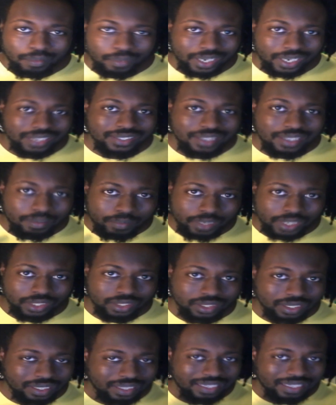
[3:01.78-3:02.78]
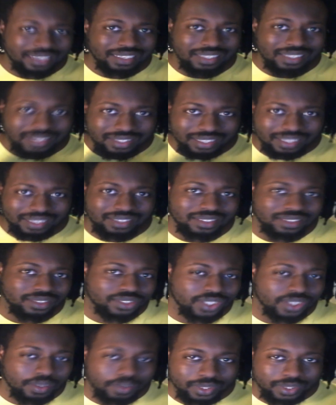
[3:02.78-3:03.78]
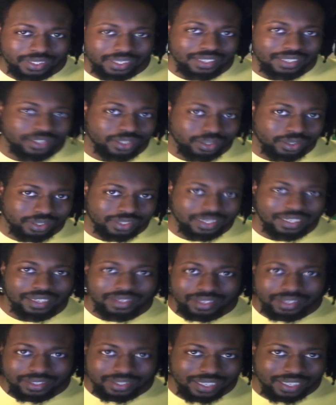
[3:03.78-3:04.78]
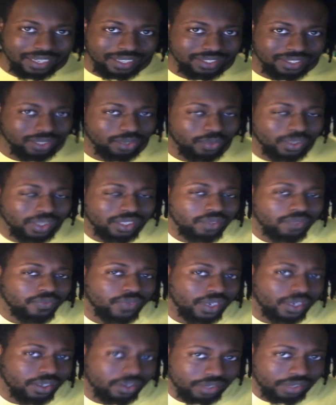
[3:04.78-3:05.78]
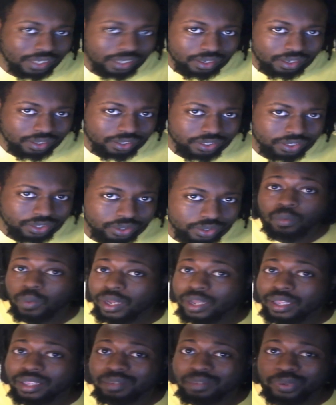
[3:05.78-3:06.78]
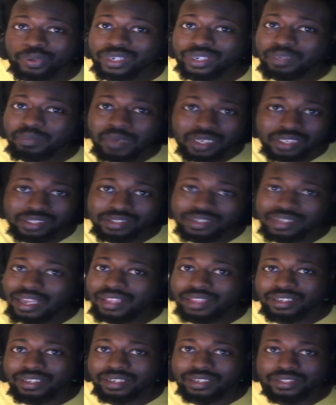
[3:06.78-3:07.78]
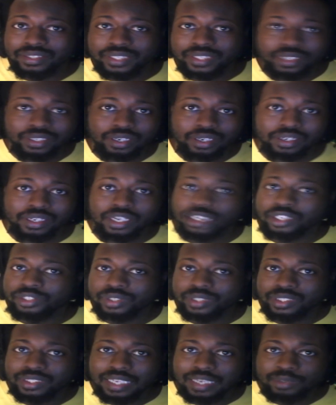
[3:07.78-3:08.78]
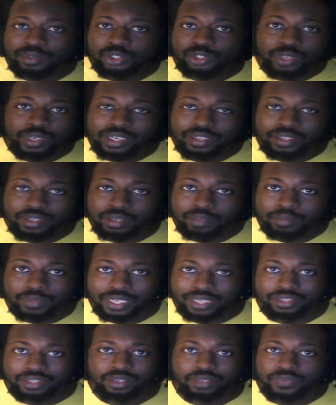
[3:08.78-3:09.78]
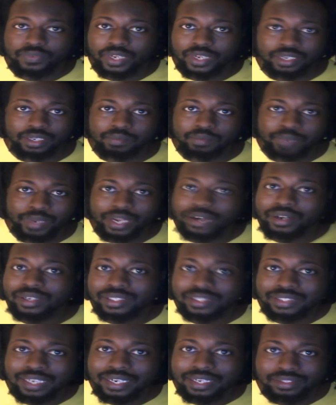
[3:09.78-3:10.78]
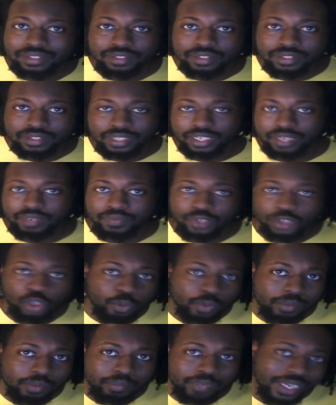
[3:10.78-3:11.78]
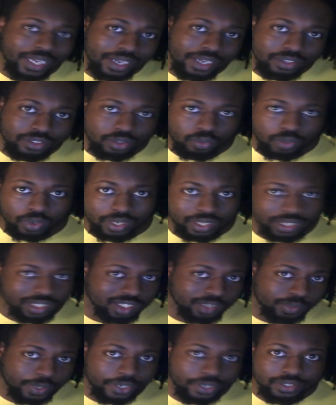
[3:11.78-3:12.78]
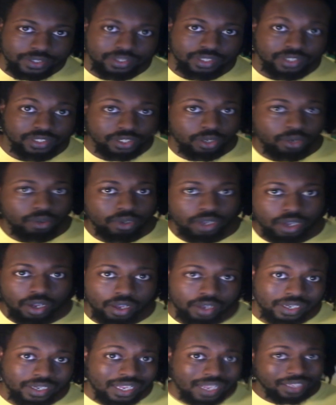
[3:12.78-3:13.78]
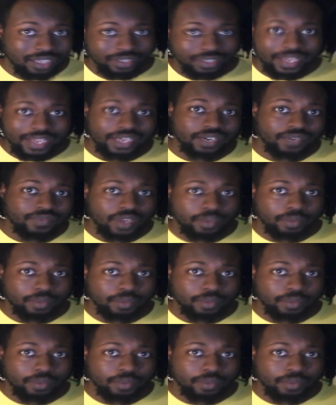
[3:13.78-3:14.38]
But as I mentioned, getting citizenship is easier said than done. So what the fuck are they gonna do? Well, pretty much nothing until our country stops treating them like they're fucking parasites instead of human beings who want to experience the so-called land of